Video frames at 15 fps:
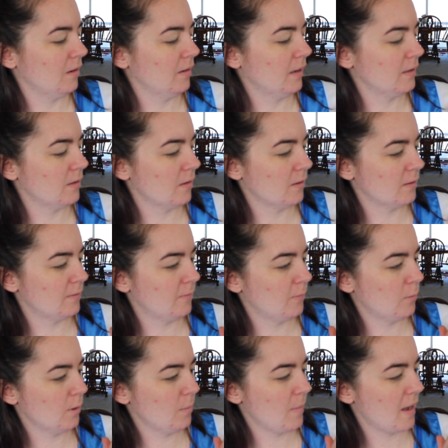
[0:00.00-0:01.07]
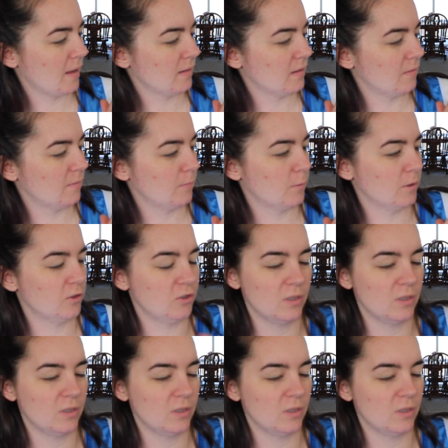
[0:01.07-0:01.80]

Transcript: Okay, so there's four mattes and four